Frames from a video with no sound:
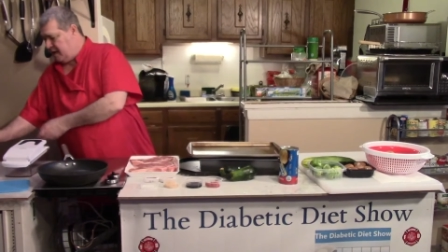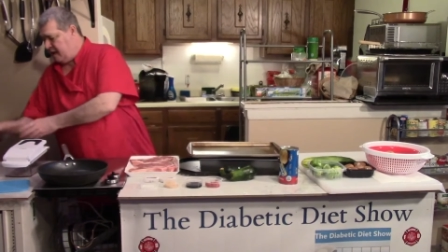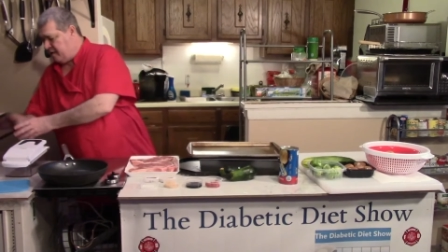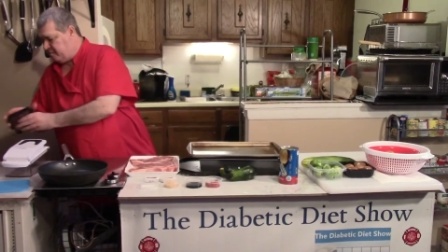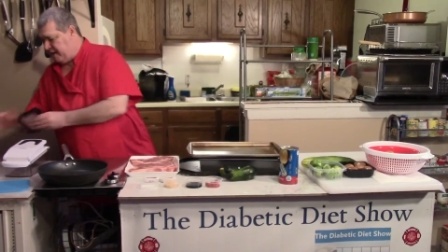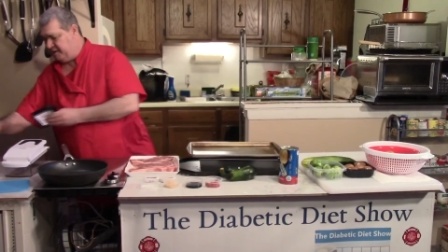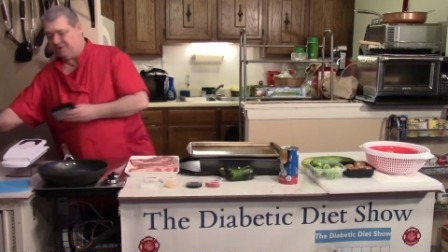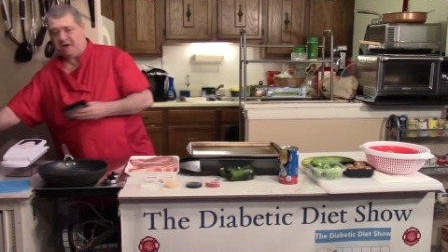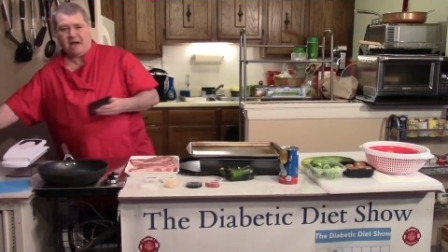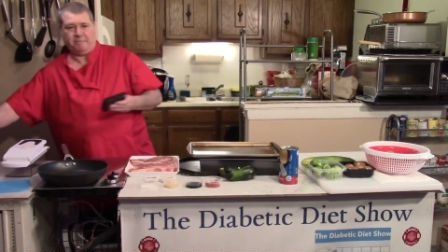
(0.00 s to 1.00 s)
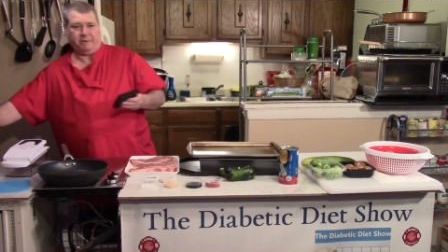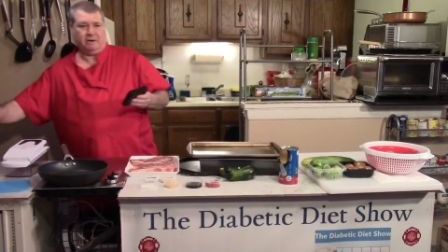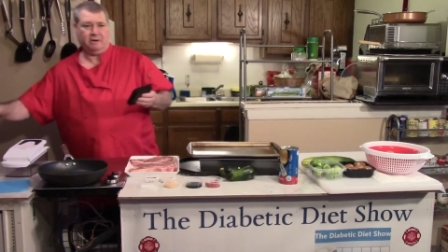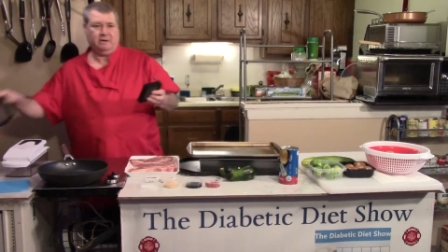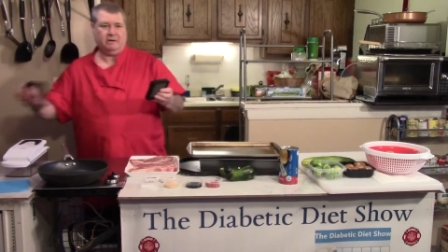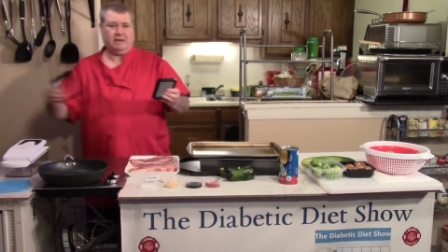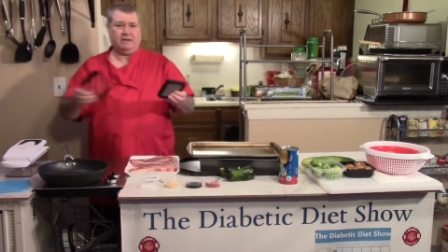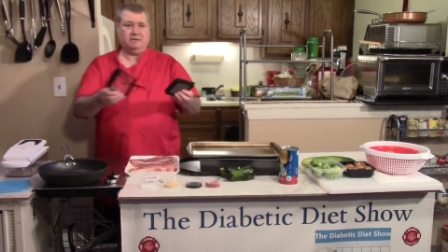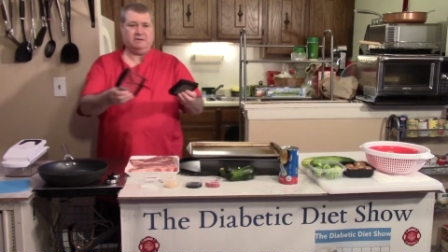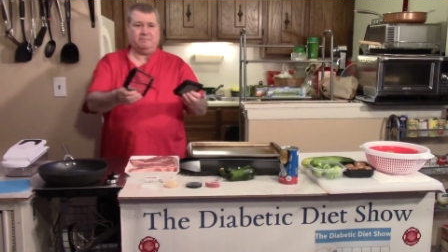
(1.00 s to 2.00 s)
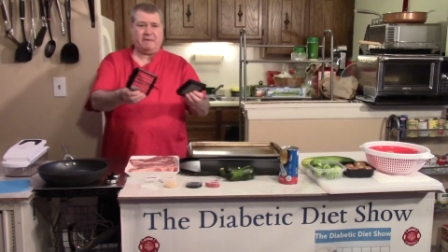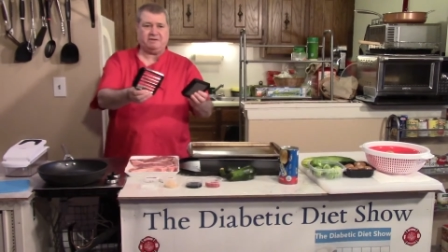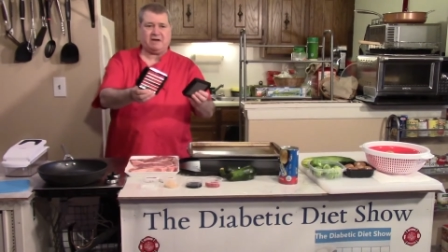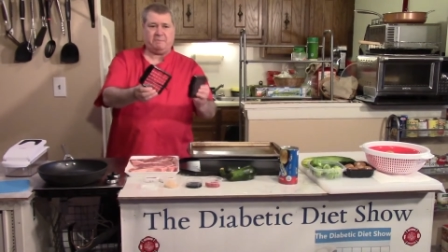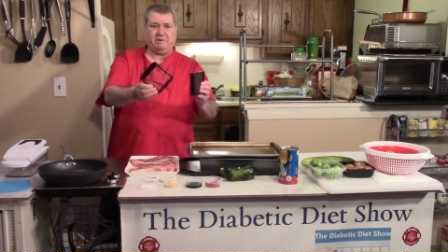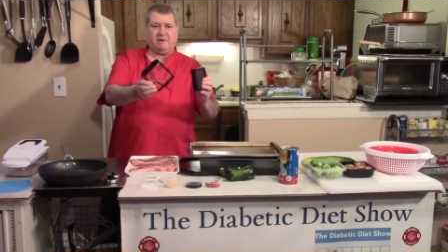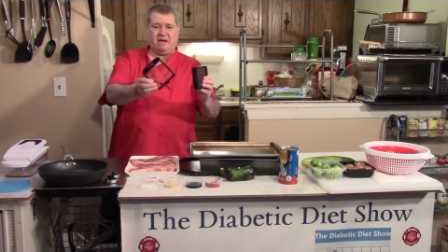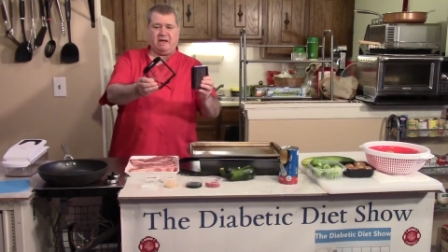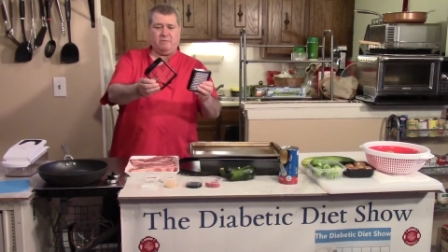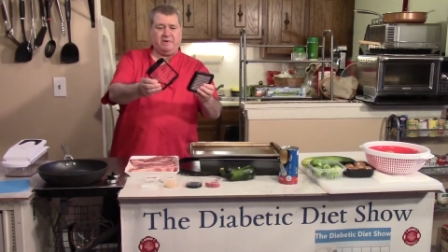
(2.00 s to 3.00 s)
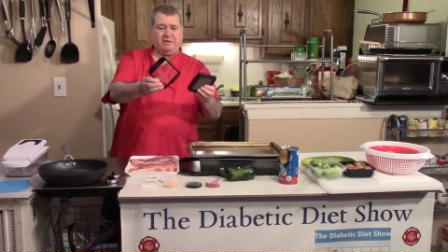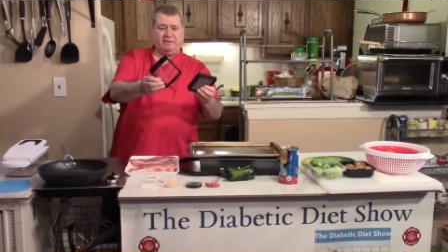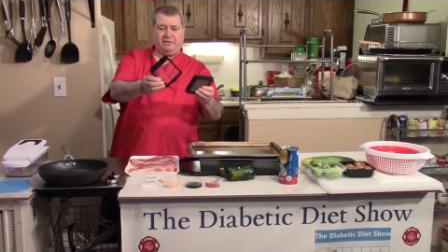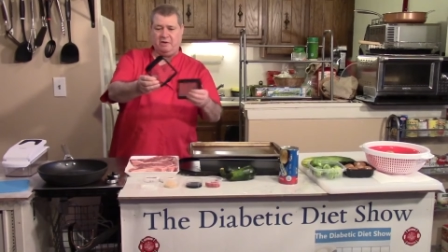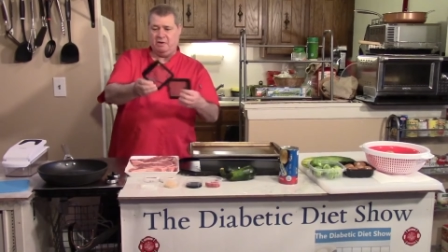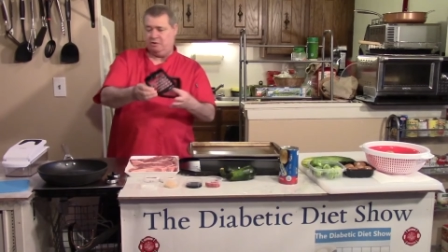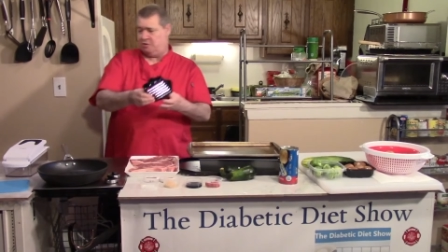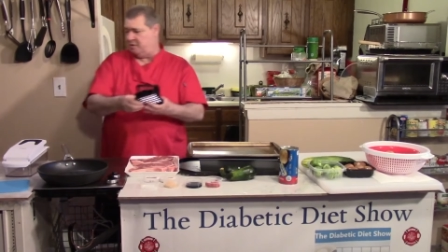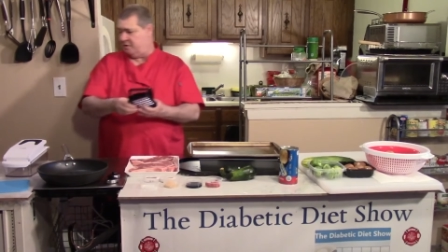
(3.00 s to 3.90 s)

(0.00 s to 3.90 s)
I have my chopper and my chopper came with two